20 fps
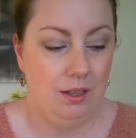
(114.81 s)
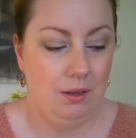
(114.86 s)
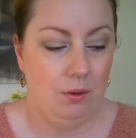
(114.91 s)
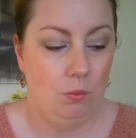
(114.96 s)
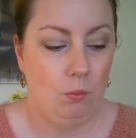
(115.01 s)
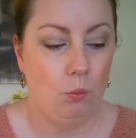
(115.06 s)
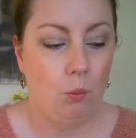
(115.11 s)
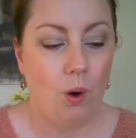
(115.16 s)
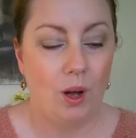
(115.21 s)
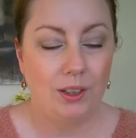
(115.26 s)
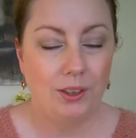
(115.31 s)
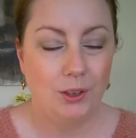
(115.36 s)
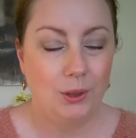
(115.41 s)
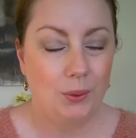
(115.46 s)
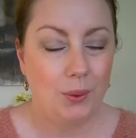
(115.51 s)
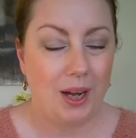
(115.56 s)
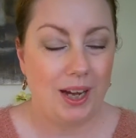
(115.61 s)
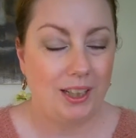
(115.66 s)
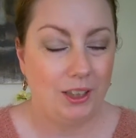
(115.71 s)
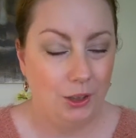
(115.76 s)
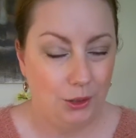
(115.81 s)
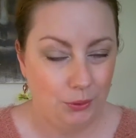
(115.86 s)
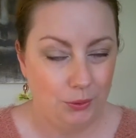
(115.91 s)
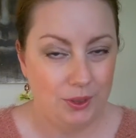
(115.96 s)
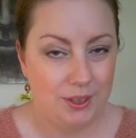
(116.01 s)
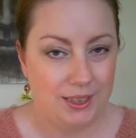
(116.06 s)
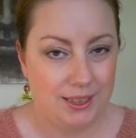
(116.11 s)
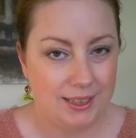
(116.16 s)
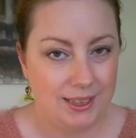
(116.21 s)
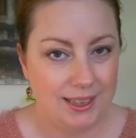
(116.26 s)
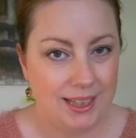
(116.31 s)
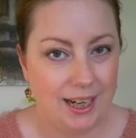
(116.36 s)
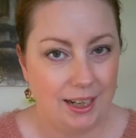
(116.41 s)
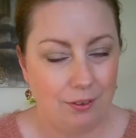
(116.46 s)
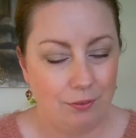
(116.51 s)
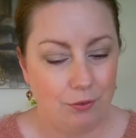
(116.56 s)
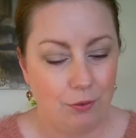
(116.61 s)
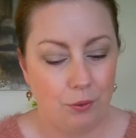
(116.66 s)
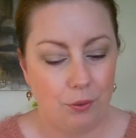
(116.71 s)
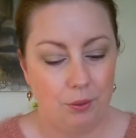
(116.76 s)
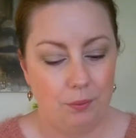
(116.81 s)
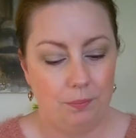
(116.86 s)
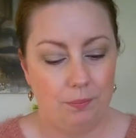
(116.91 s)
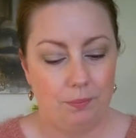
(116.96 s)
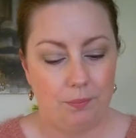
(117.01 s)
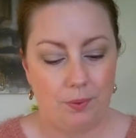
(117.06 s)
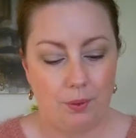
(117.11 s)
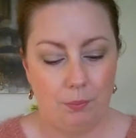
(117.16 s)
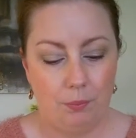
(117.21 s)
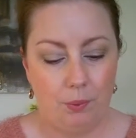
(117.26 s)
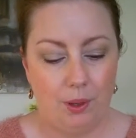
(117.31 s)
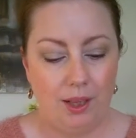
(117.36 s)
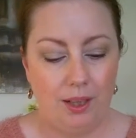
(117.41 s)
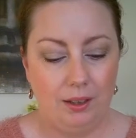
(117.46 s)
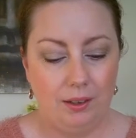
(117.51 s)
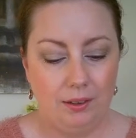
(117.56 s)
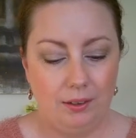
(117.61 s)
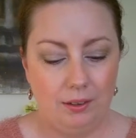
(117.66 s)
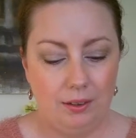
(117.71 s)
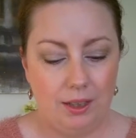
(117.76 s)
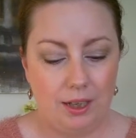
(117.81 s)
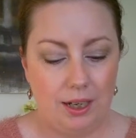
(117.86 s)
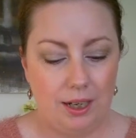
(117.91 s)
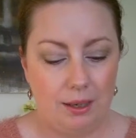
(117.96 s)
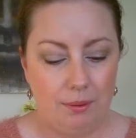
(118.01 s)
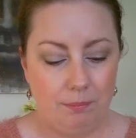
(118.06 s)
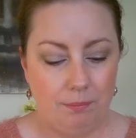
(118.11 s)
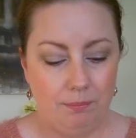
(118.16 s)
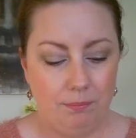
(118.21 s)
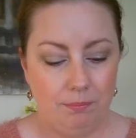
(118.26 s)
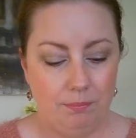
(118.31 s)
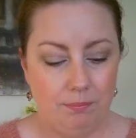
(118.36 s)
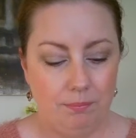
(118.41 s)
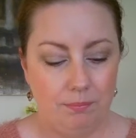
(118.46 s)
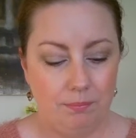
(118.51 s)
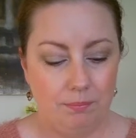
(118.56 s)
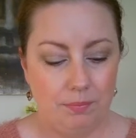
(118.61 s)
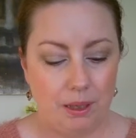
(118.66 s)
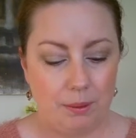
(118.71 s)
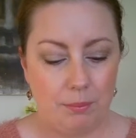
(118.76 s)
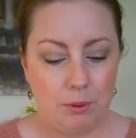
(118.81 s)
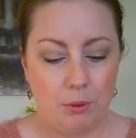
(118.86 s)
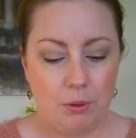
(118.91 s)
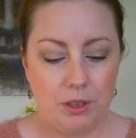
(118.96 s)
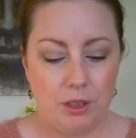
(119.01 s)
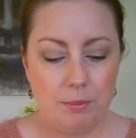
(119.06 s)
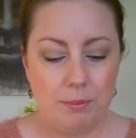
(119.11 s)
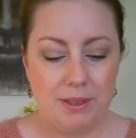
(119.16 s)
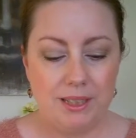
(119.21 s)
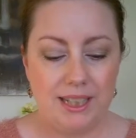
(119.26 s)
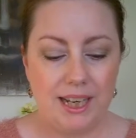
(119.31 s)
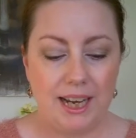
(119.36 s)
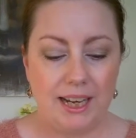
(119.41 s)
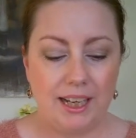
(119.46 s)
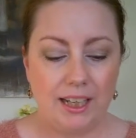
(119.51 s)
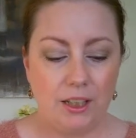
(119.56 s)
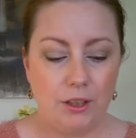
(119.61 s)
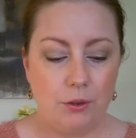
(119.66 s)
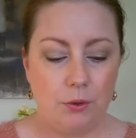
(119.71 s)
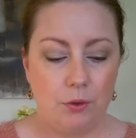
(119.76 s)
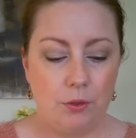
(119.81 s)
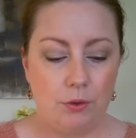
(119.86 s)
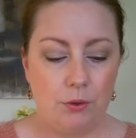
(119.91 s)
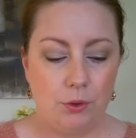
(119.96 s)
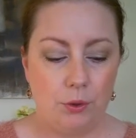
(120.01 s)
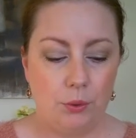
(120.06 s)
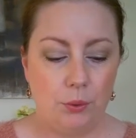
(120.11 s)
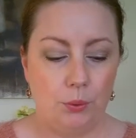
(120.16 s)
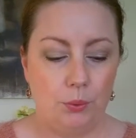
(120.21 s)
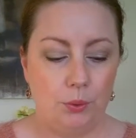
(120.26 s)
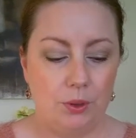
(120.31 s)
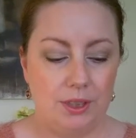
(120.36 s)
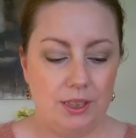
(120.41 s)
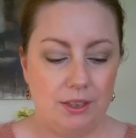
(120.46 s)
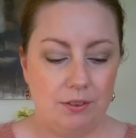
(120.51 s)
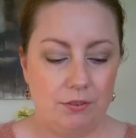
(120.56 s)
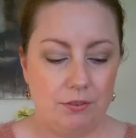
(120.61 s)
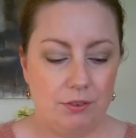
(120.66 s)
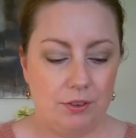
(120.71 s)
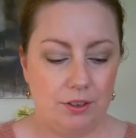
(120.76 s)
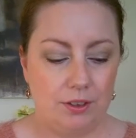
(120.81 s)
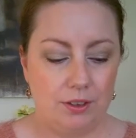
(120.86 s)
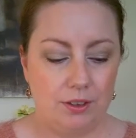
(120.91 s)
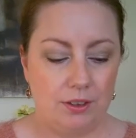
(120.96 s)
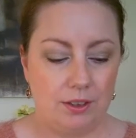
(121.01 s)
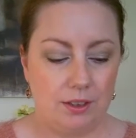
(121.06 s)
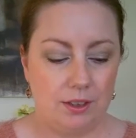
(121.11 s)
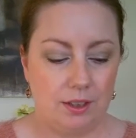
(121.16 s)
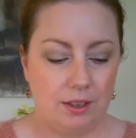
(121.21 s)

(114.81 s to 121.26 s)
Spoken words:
what do I use this deck for? Well, I'm going to be taking you through different,